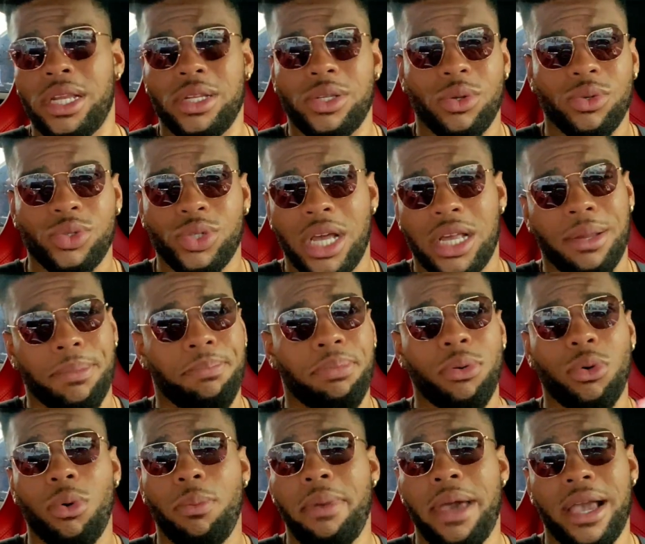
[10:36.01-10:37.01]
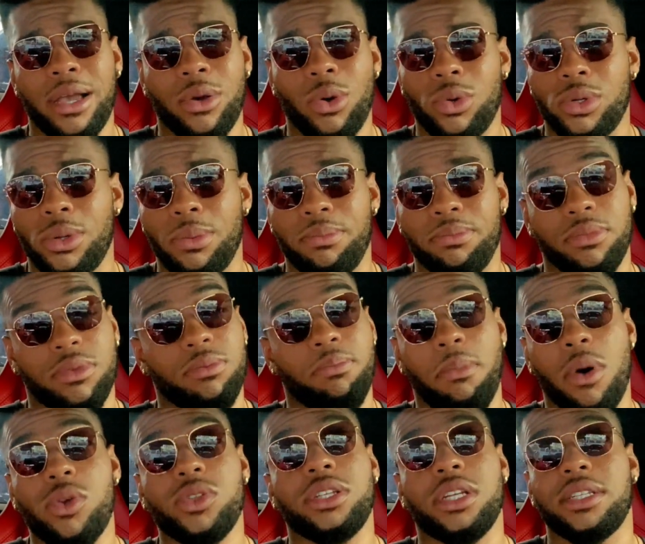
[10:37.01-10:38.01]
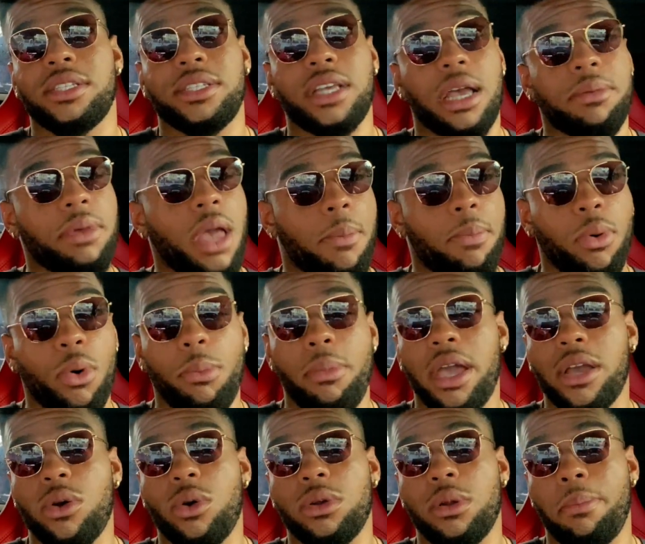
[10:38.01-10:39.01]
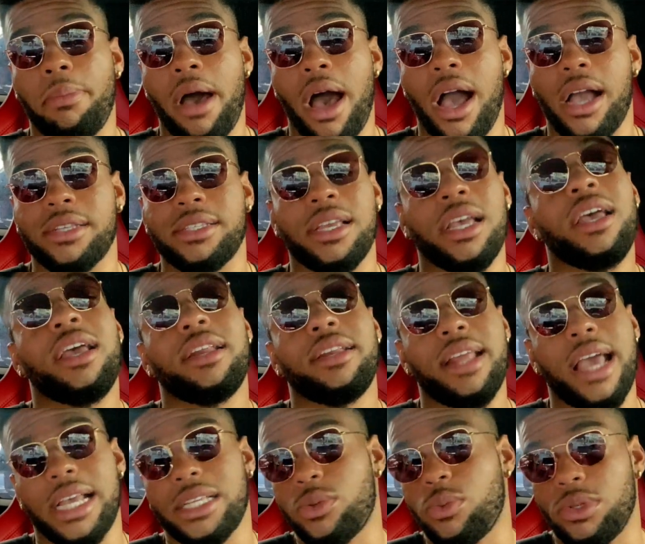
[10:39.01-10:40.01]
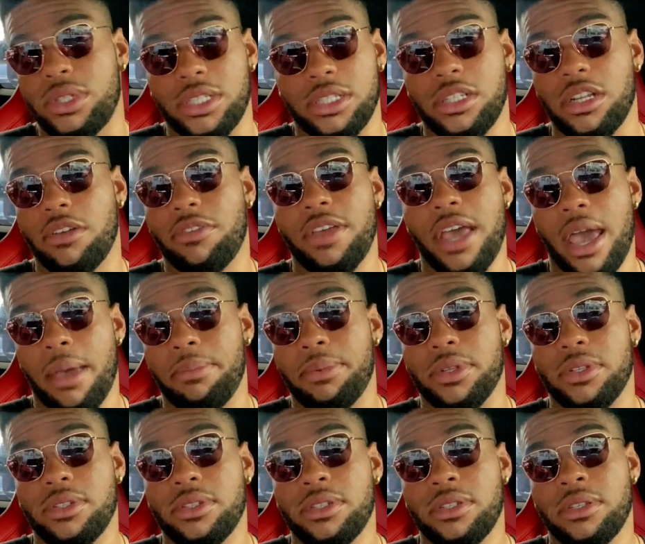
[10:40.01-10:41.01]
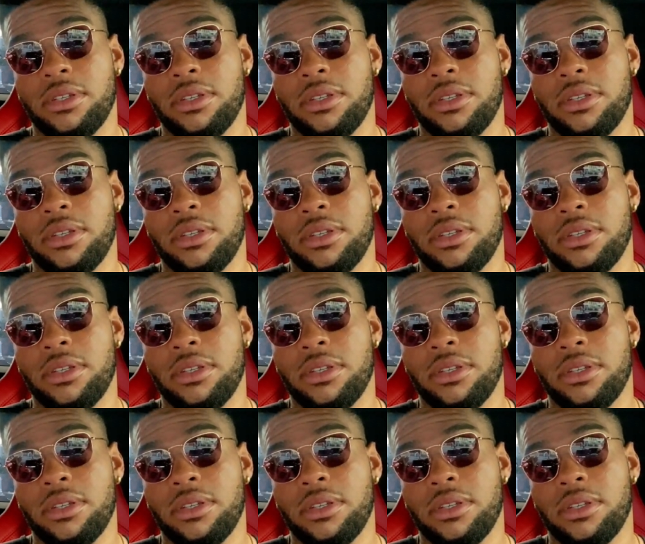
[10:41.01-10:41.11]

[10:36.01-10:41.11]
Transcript: Don't try to pull back on the, most of the time y'all pull back on the box. That's when the stuff happens.